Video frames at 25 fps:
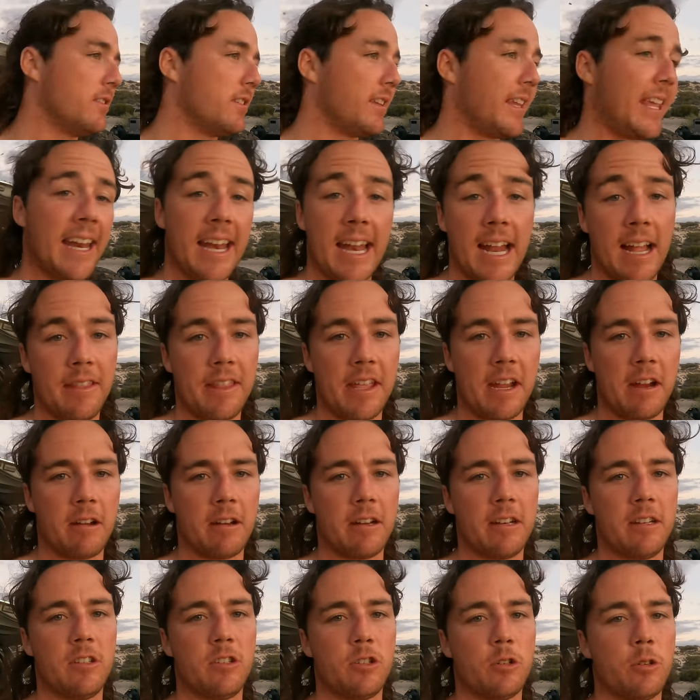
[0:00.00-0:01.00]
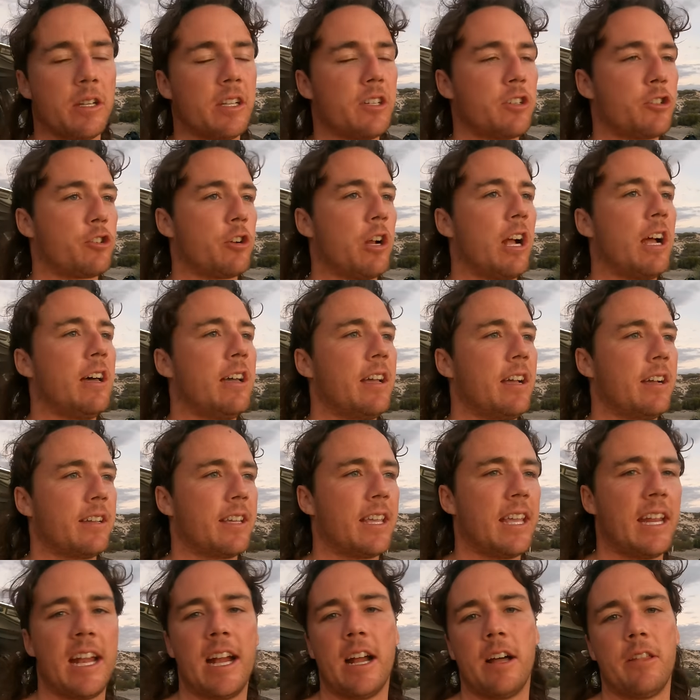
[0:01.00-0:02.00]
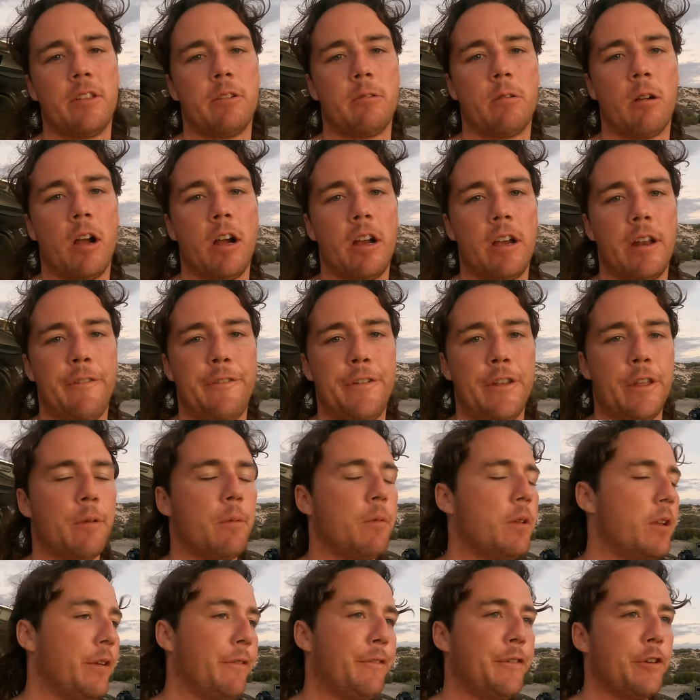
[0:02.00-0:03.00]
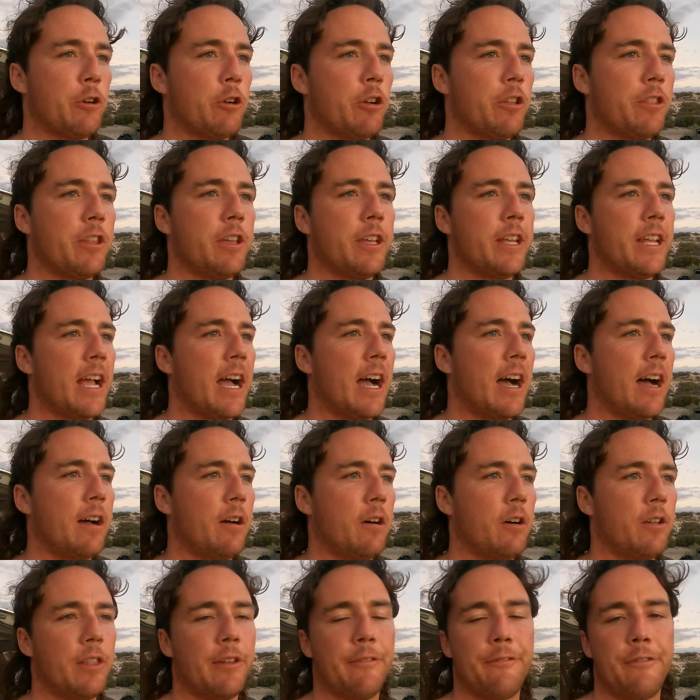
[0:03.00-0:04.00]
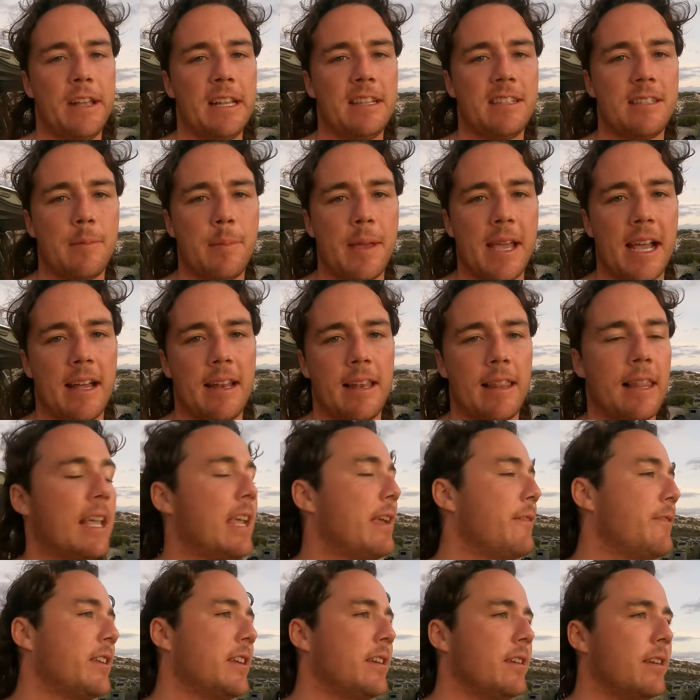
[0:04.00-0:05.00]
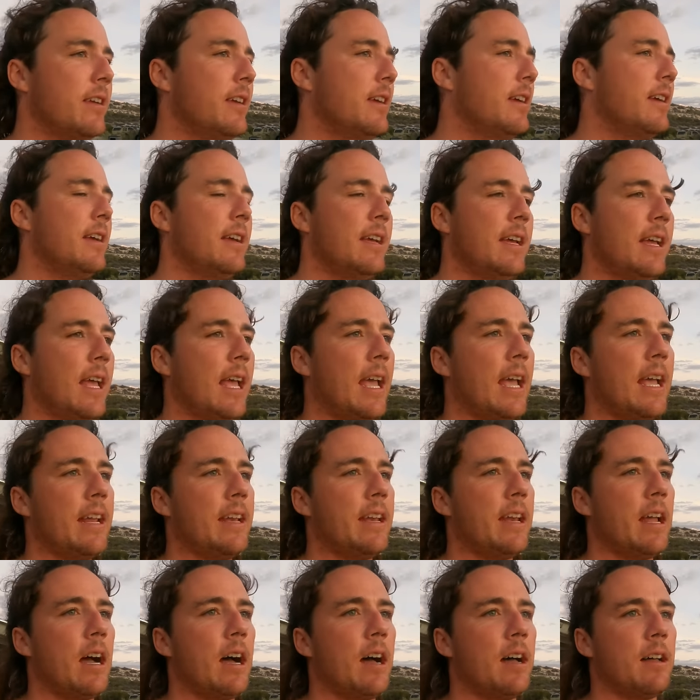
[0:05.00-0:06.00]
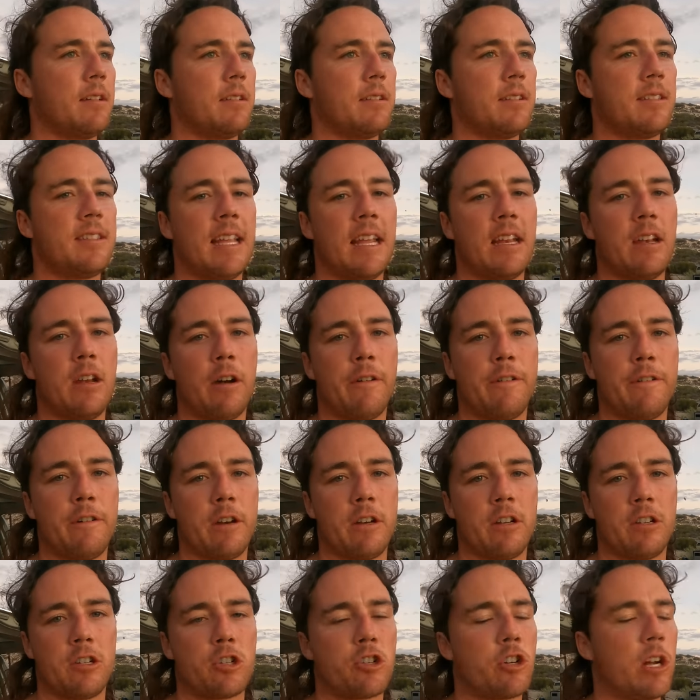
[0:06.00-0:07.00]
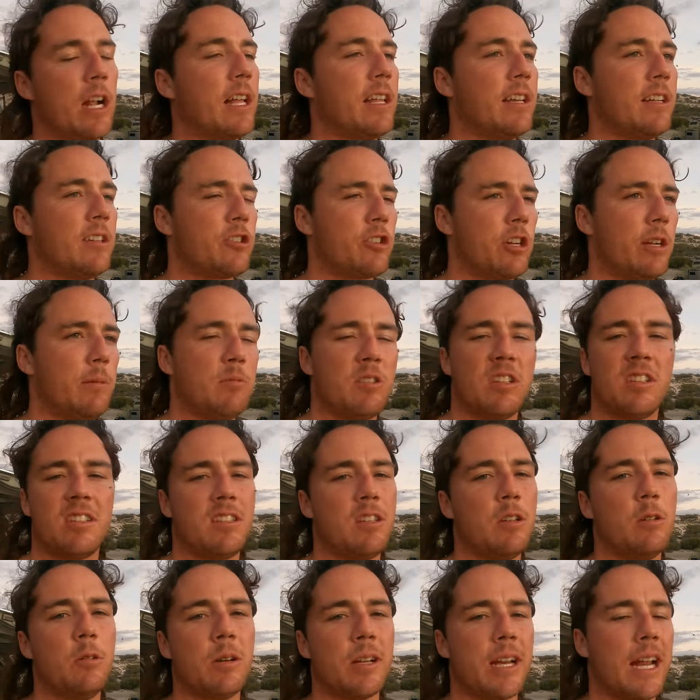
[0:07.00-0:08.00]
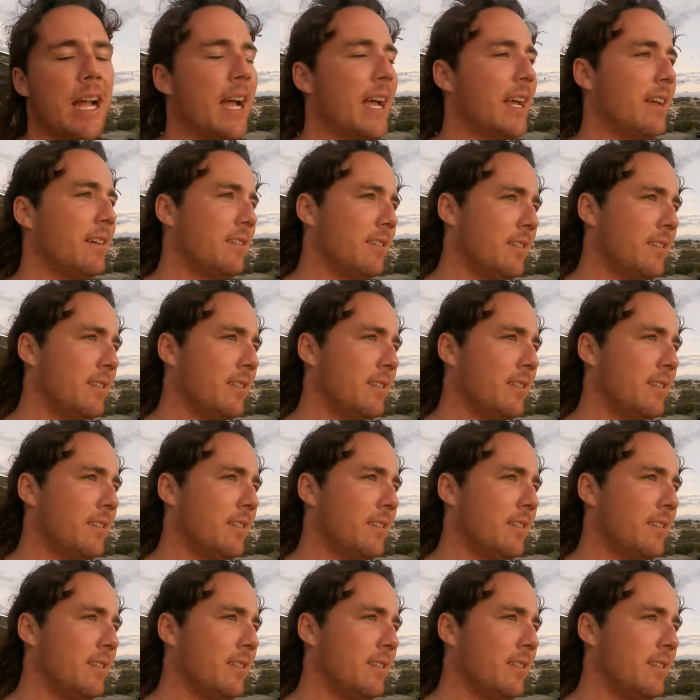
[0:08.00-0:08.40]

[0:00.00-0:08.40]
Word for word: get out there and enjoy Australia. Get out on the road if you if you're on the uh, on the fence about leaving and uh, setting off on an Australia trip, just do it, eh?